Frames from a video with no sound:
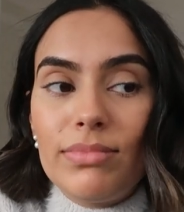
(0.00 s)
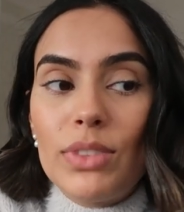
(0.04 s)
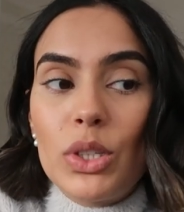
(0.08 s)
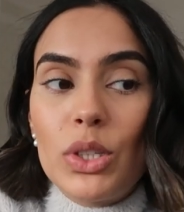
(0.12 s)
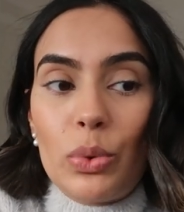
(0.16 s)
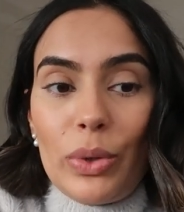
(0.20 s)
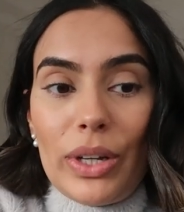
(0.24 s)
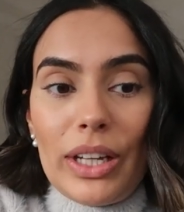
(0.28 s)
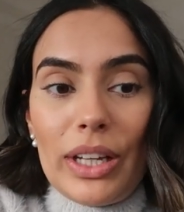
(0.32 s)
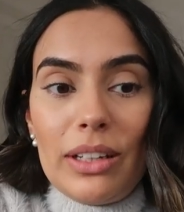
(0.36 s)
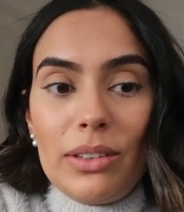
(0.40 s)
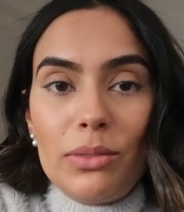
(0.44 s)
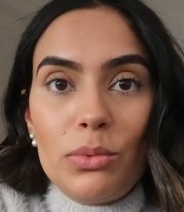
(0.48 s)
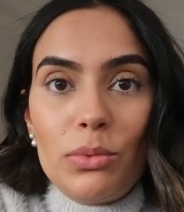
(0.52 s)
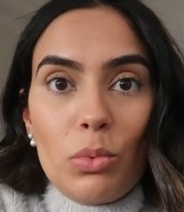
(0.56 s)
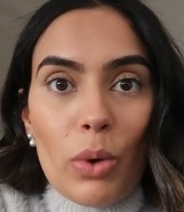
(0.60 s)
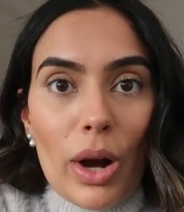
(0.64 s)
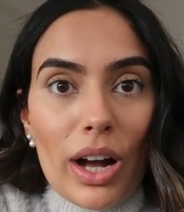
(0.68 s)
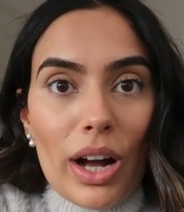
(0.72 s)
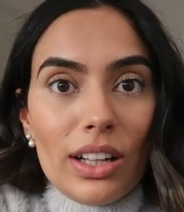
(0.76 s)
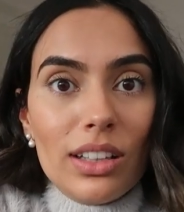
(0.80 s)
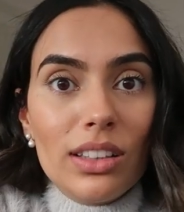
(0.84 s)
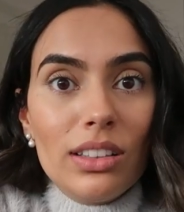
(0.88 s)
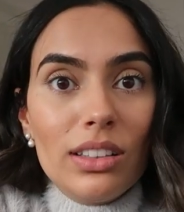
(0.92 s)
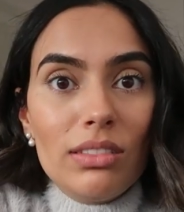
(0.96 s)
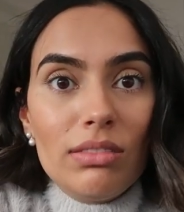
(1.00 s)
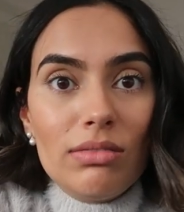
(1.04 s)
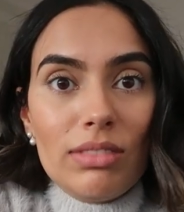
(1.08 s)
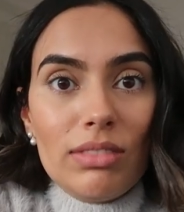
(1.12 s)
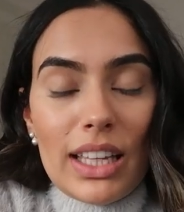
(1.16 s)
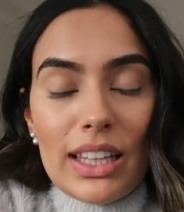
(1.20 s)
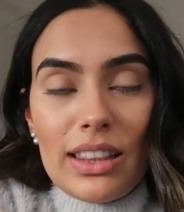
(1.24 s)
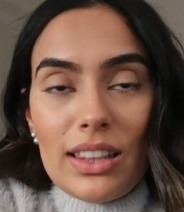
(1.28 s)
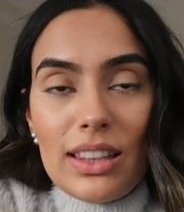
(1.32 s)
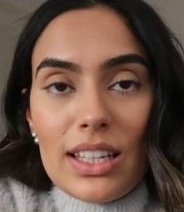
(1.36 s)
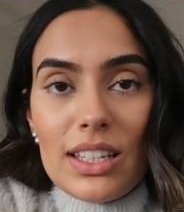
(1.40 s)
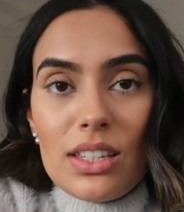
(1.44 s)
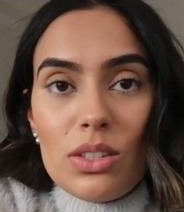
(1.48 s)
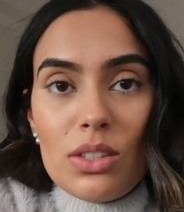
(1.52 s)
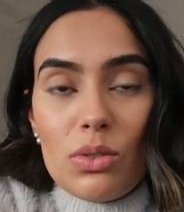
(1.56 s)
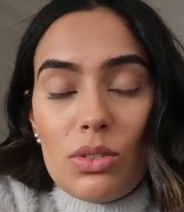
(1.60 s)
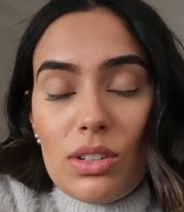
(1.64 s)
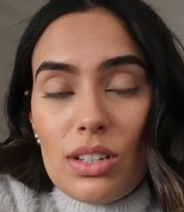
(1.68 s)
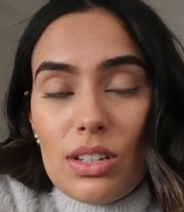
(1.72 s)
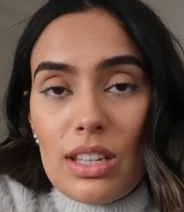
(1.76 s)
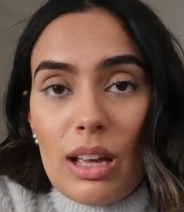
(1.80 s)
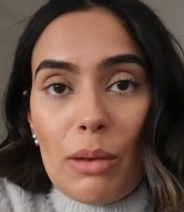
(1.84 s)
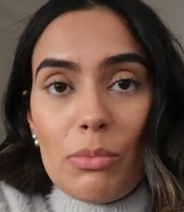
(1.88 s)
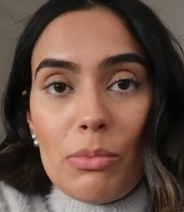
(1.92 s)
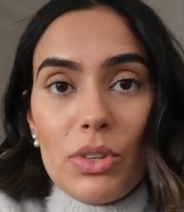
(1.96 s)
doing well in this sort
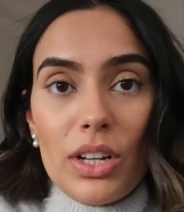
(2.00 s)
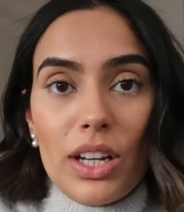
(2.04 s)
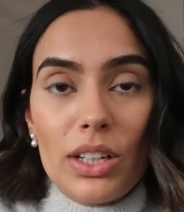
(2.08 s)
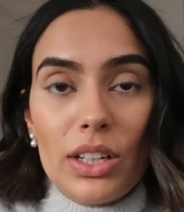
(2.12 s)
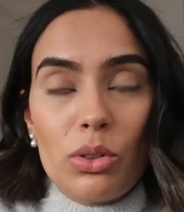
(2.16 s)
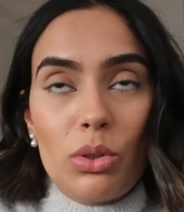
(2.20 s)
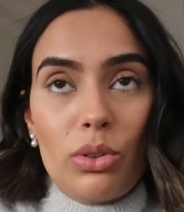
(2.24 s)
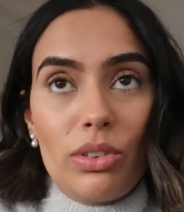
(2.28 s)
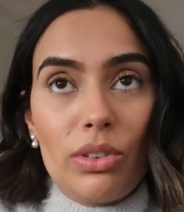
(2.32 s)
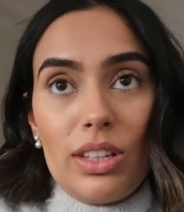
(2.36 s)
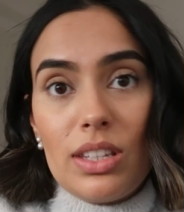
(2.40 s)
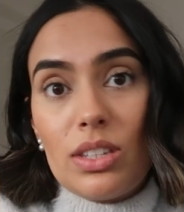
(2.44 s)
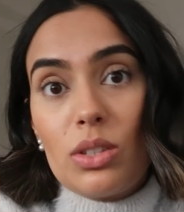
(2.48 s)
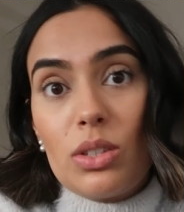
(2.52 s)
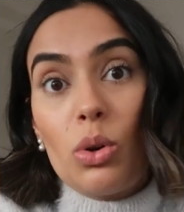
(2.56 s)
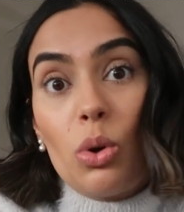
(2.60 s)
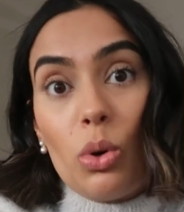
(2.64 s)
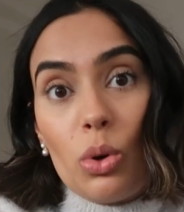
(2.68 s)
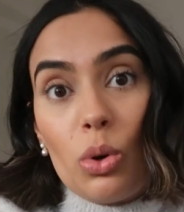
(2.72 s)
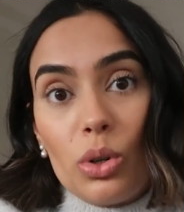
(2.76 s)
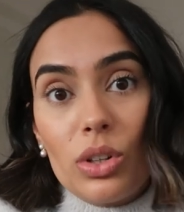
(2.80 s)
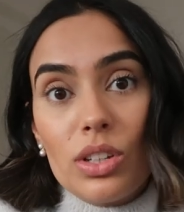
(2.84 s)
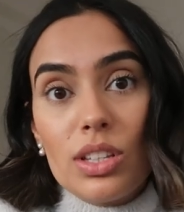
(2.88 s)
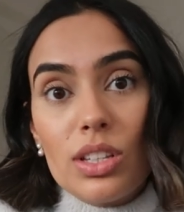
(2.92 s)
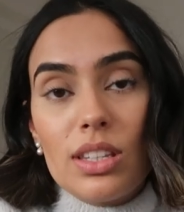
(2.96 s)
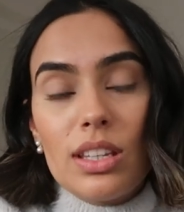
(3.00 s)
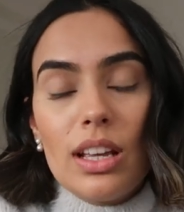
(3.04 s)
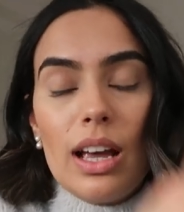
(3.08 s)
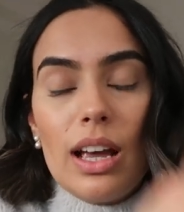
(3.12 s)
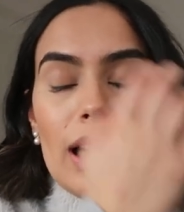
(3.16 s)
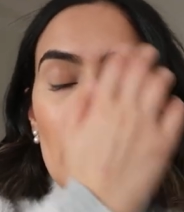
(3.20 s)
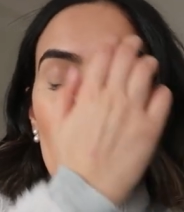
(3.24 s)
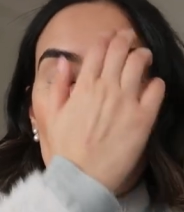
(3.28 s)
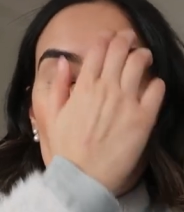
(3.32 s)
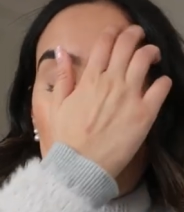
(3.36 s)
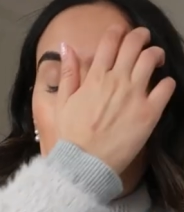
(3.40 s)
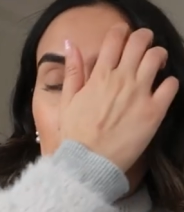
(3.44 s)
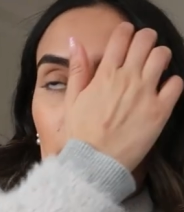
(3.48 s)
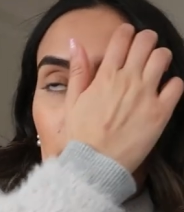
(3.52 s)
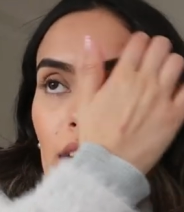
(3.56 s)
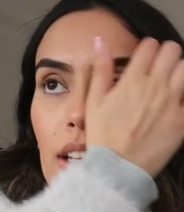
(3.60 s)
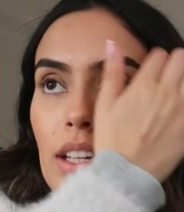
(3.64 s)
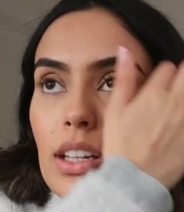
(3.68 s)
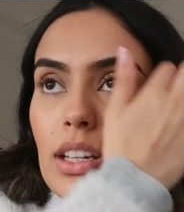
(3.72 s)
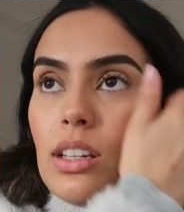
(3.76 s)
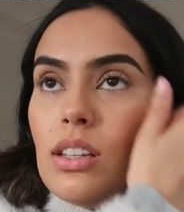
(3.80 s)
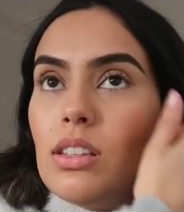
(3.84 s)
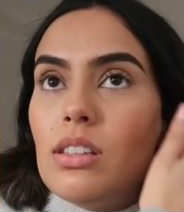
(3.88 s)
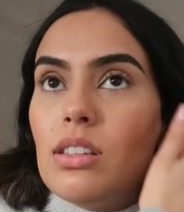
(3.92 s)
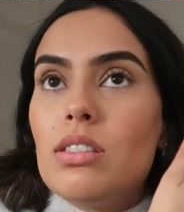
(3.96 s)
of subject or this course,
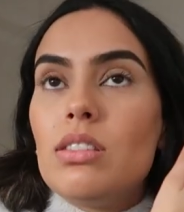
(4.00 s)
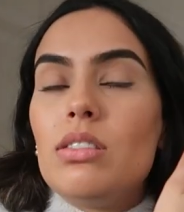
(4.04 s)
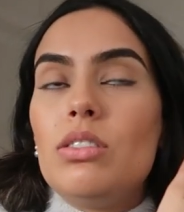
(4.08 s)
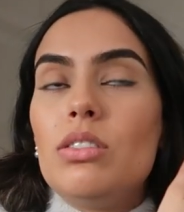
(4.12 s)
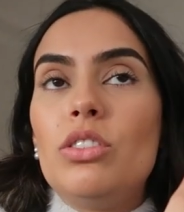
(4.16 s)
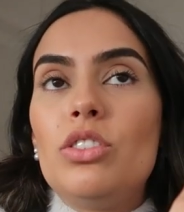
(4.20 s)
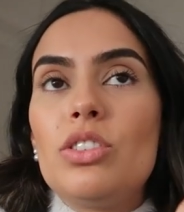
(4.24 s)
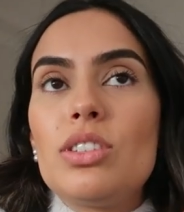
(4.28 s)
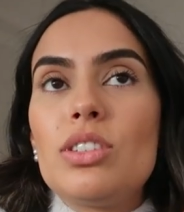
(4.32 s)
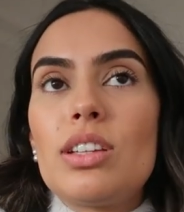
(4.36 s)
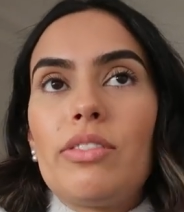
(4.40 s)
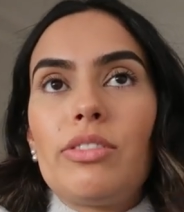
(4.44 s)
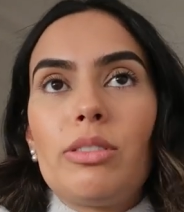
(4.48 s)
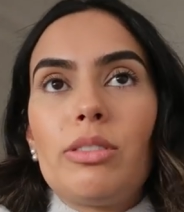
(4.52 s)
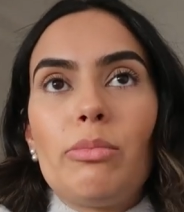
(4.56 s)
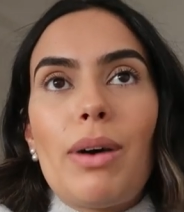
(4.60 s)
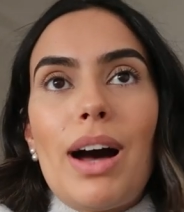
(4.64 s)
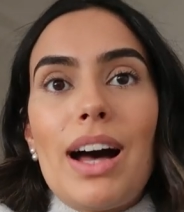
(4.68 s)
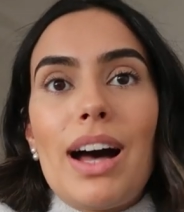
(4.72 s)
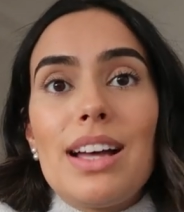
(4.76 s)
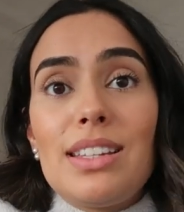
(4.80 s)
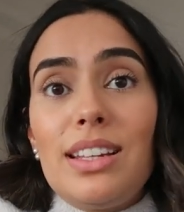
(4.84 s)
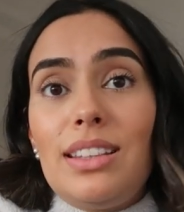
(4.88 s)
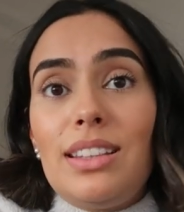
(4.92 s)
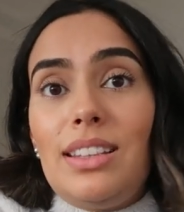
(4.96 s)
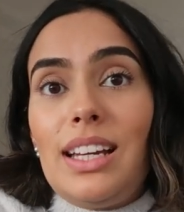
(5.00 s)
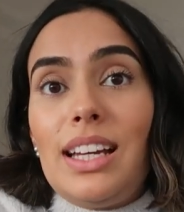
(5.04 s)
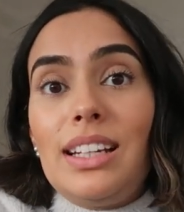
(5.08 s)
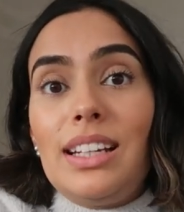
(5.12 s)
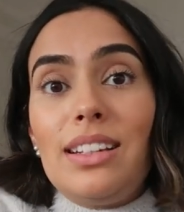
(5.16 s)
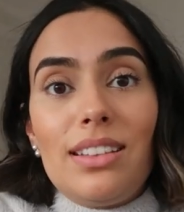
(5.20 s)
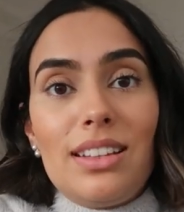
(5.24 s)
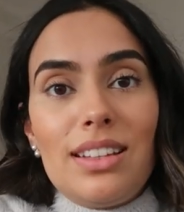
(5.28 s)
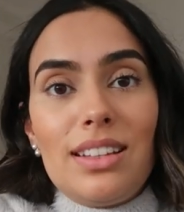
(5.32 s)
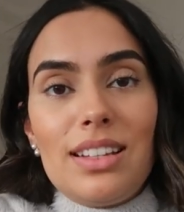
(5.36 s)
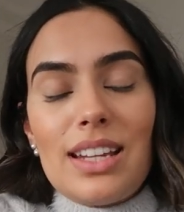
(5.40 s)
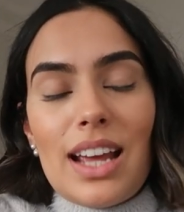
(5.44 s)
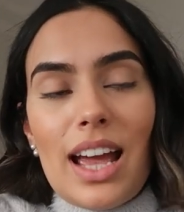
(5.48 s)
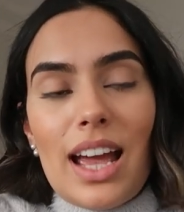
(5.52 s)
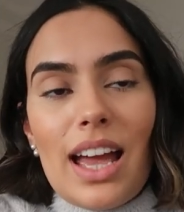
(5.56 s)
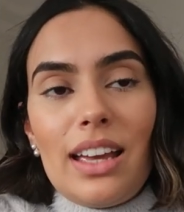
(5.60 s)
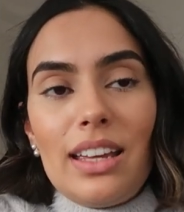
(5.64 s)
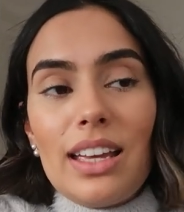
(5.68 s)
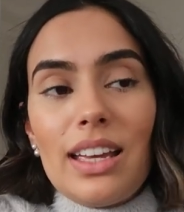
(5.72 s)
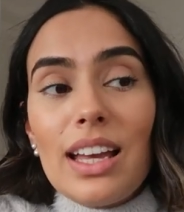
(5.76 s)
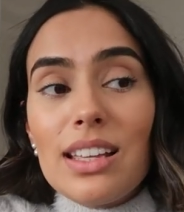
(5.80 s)
because you just have to pass at the end of the day.